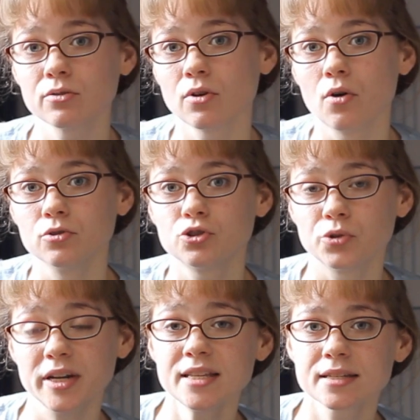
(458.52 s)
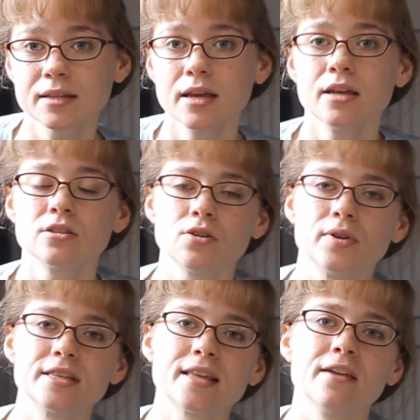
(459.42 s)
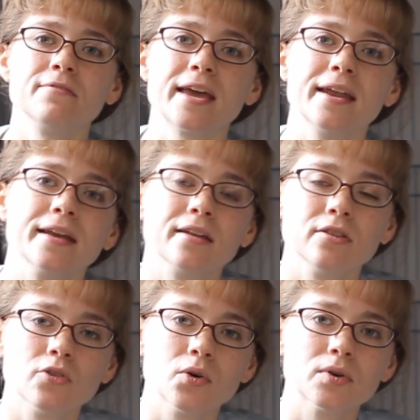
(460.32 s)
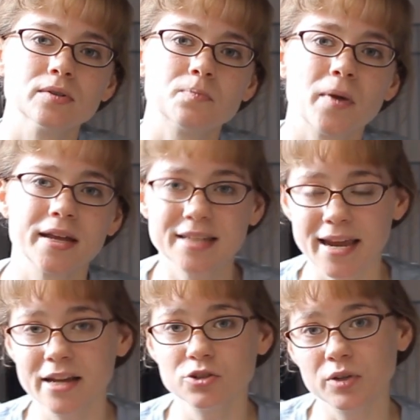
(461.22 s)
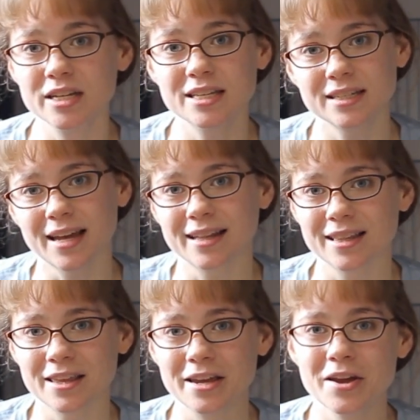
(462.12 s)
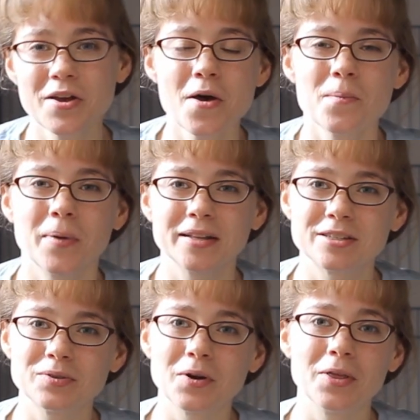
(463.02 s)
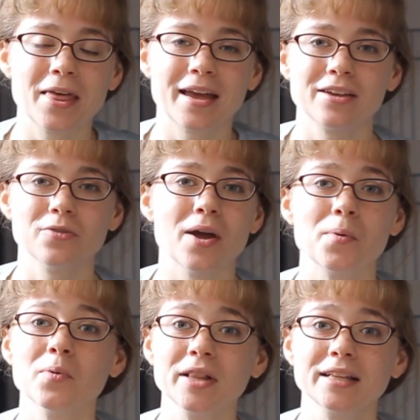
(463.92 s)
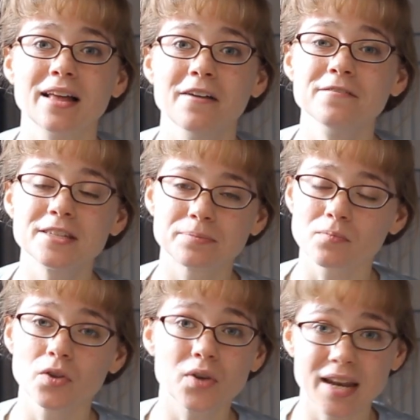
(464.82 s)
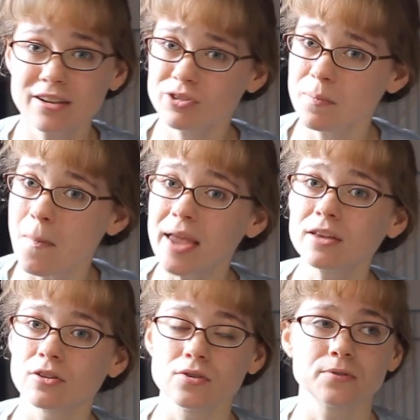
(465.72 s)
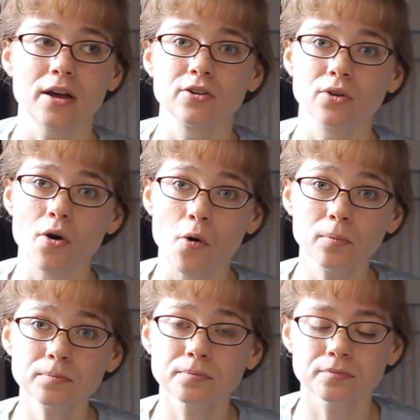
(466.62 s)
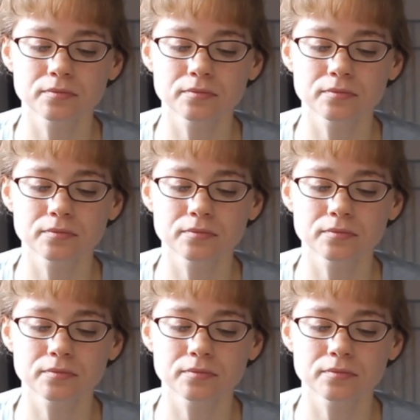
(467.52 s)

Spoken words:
your own treats. So instead of getting those baked hay treats at the pet store that your rabbit really loves, you can actually make those on your own.